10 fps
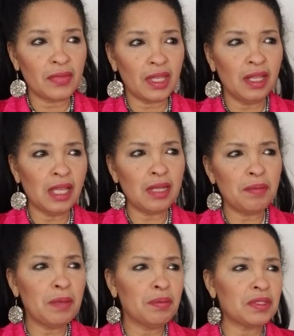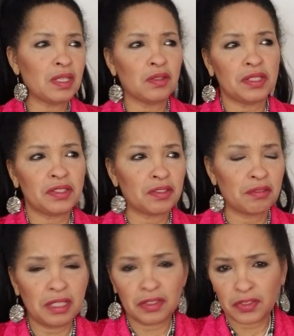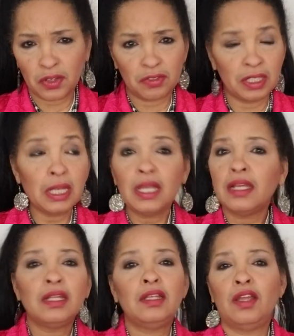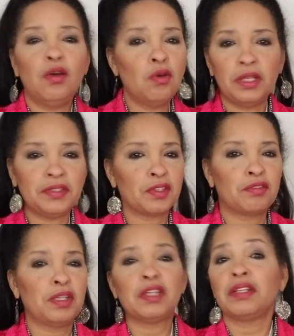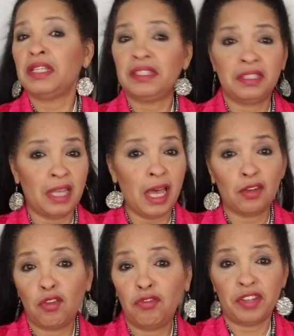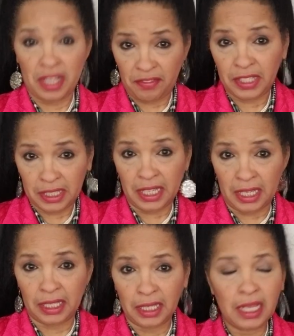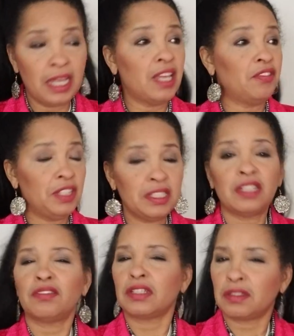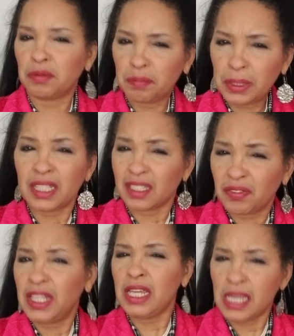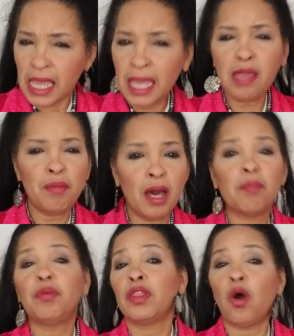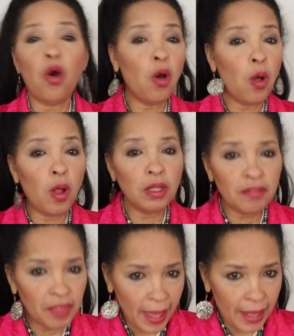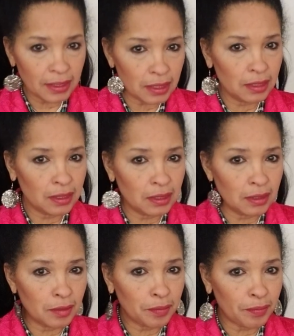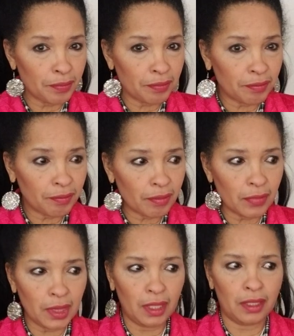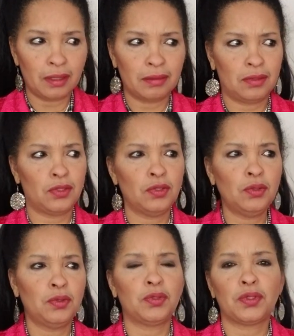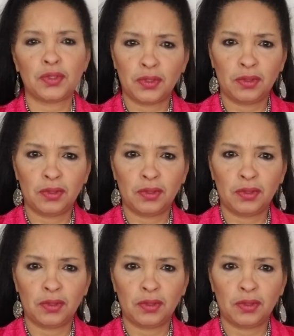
a lot of people say, oh, his career is over. No, his career is not over if he did it, because if he came up with all of that, then shoosh,